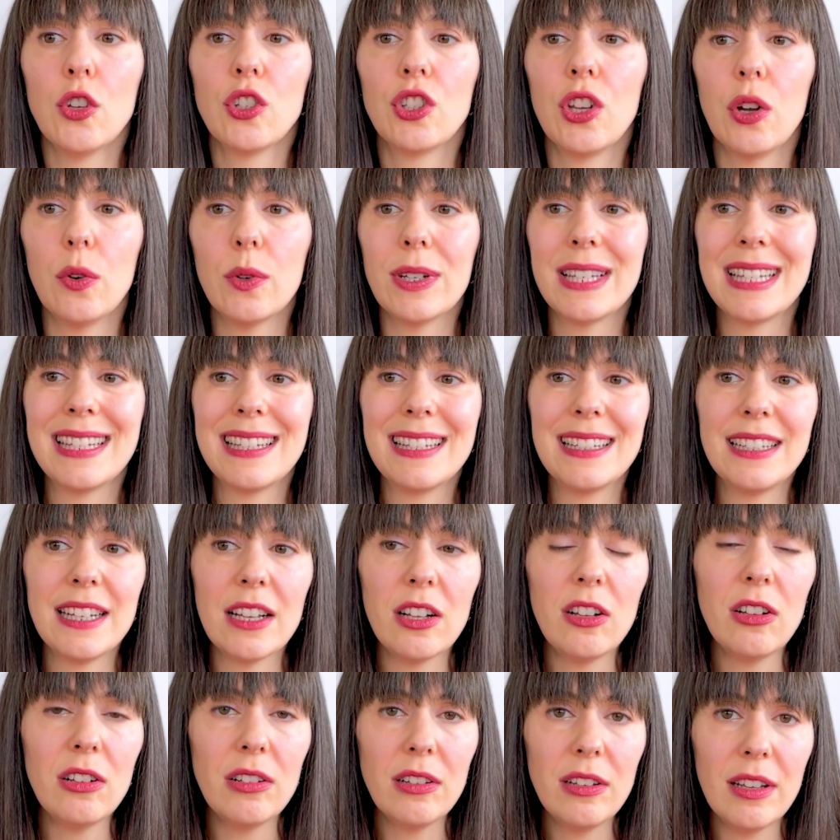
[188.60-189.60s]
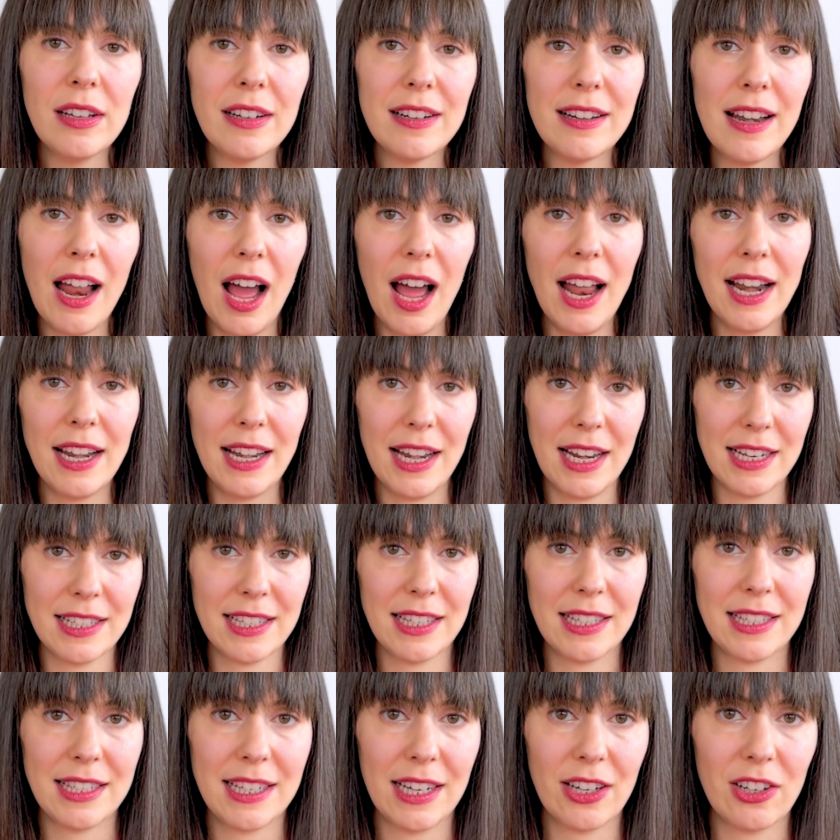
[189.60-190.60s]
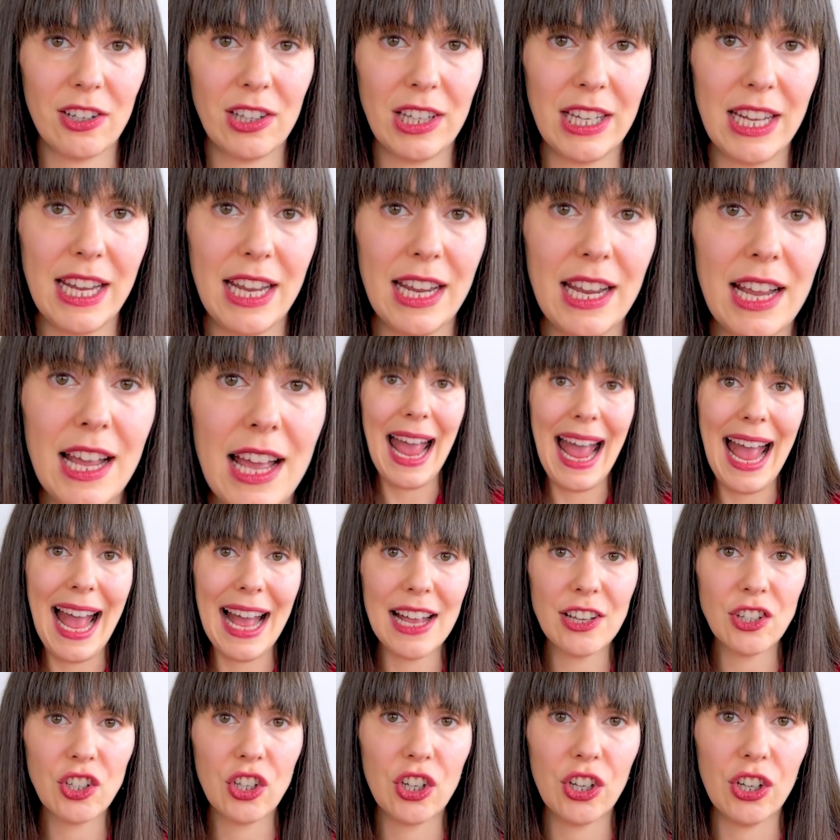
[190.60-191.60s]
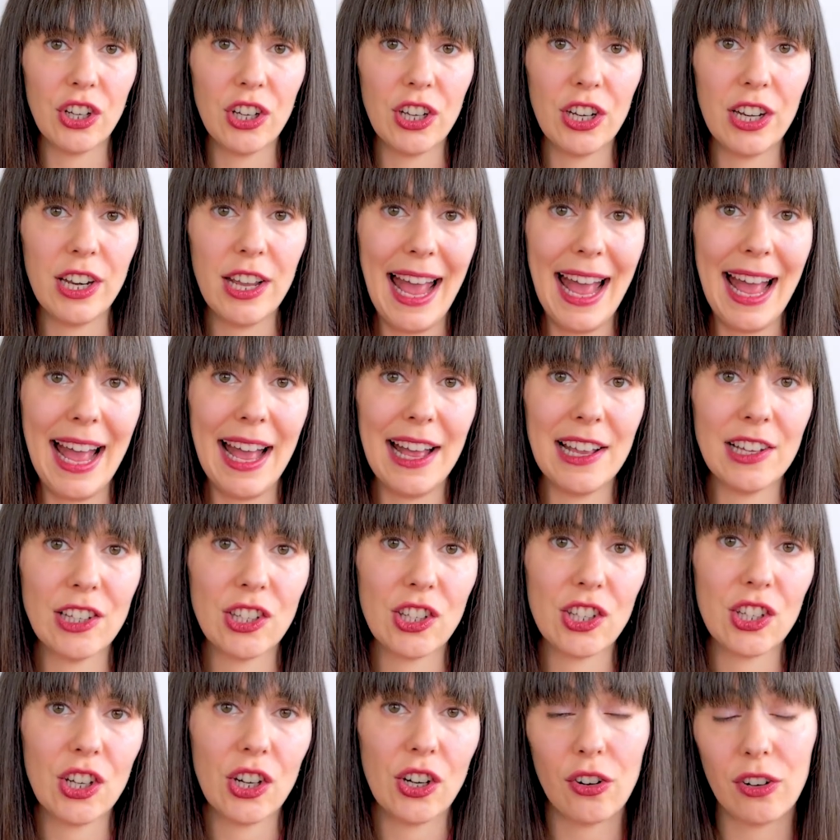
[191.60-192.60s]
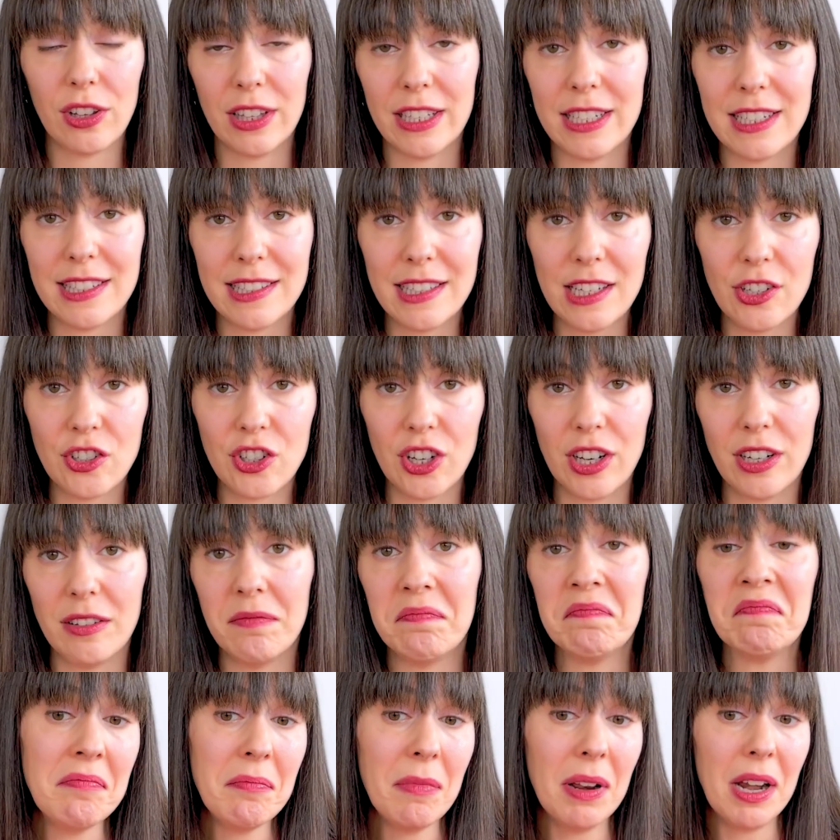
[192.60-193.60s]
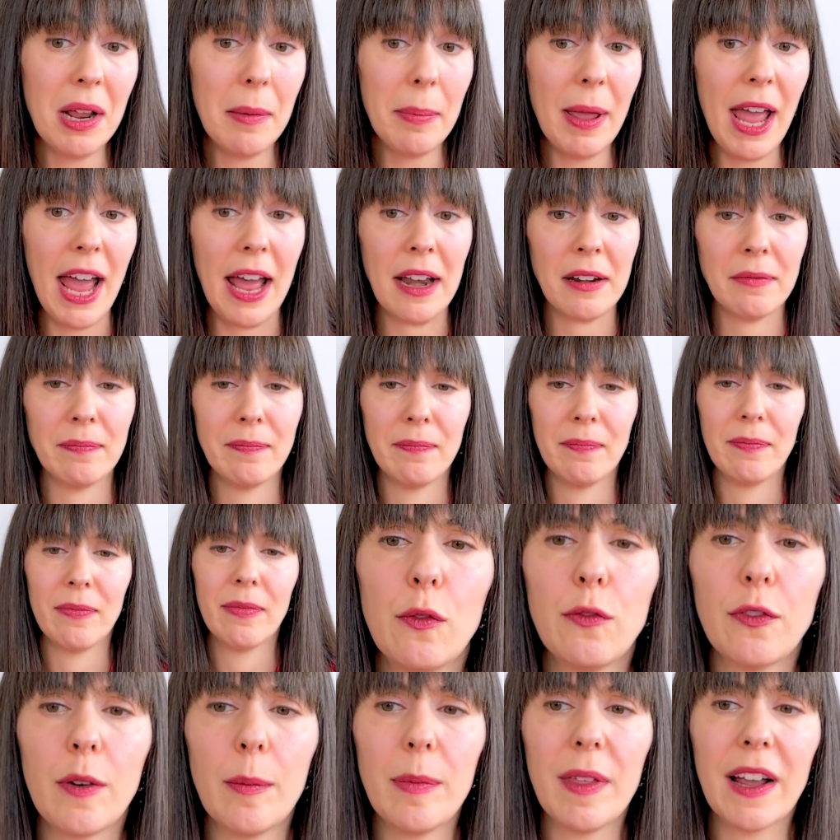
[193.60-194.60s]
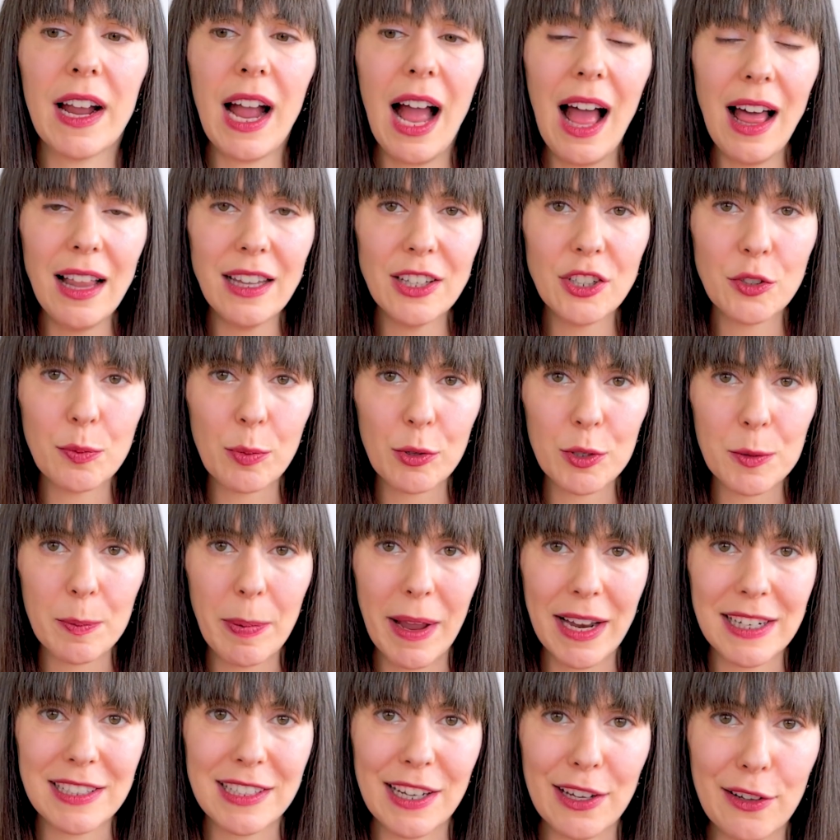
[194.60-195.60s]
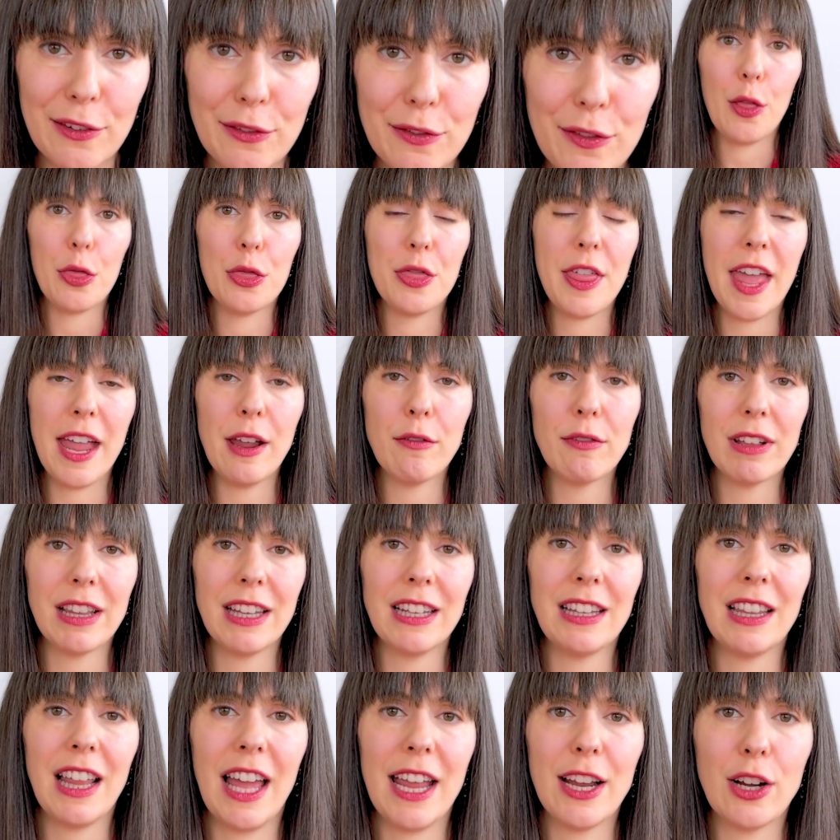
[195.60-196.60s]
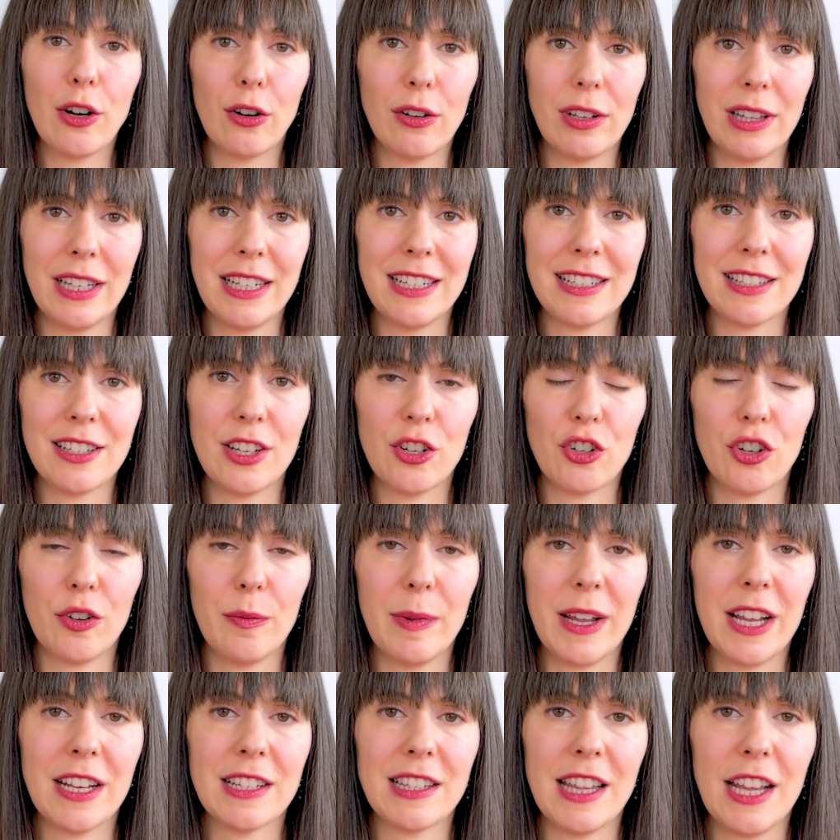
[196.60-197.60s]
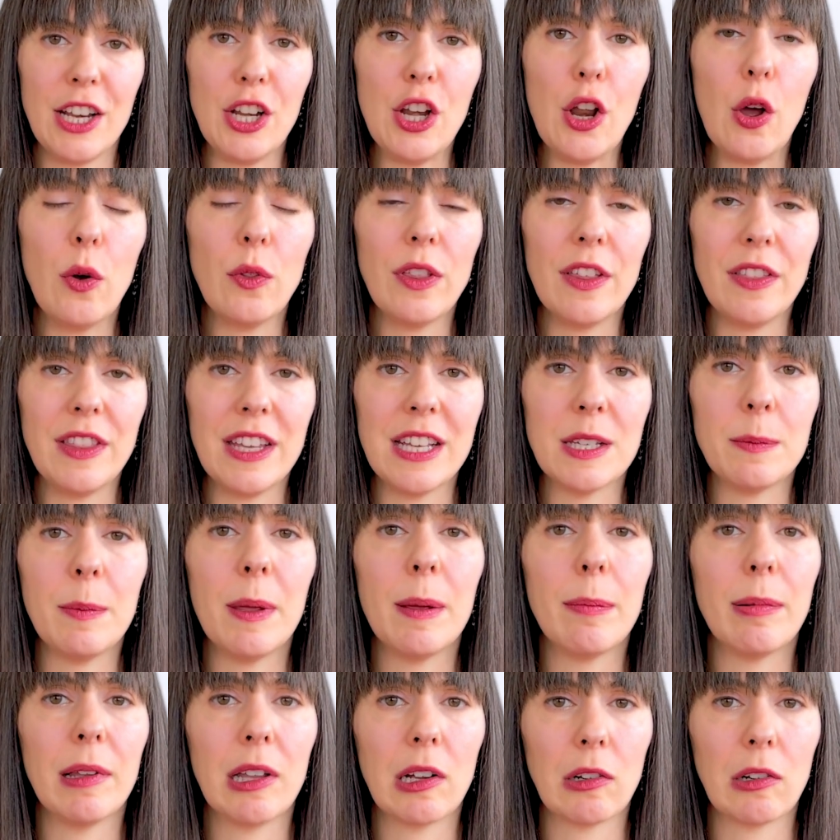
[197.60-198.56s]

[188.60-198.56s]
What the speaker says: So still not necessarily as good as early decision, but not bad. From the college perspective, they really like early decision because they know that these people